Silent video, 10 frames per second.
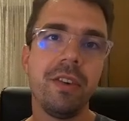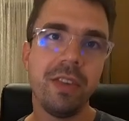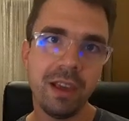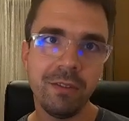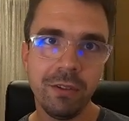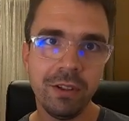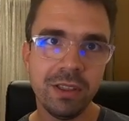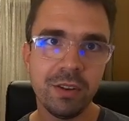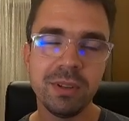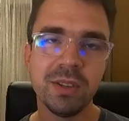Thankfully,
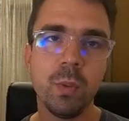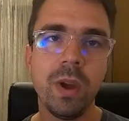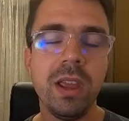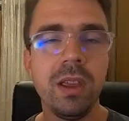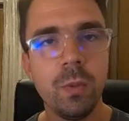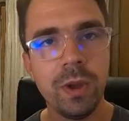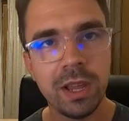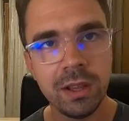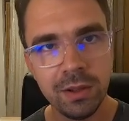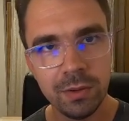there is a way we
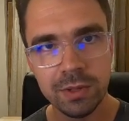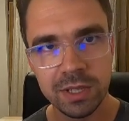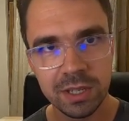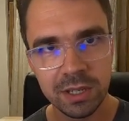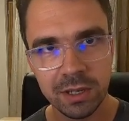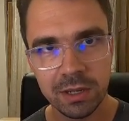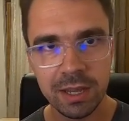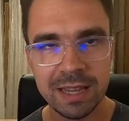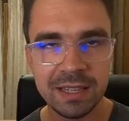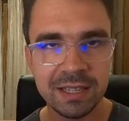can use
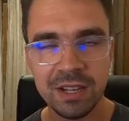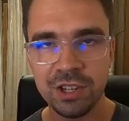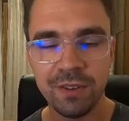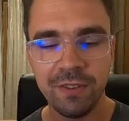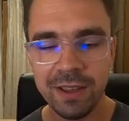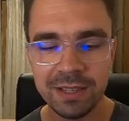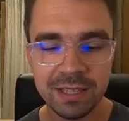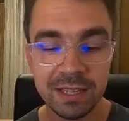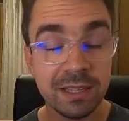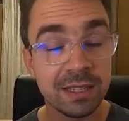SSHFS
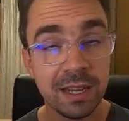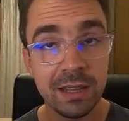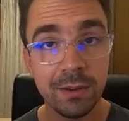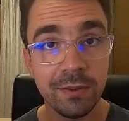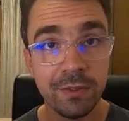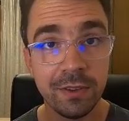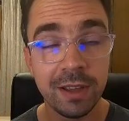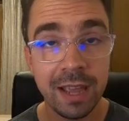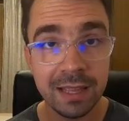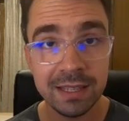inside of
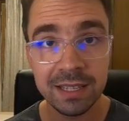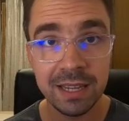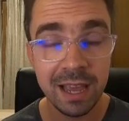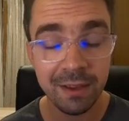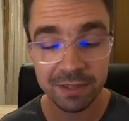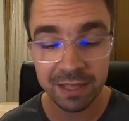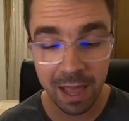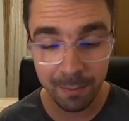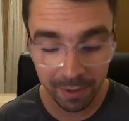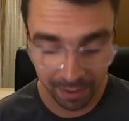etc
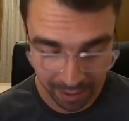fstab.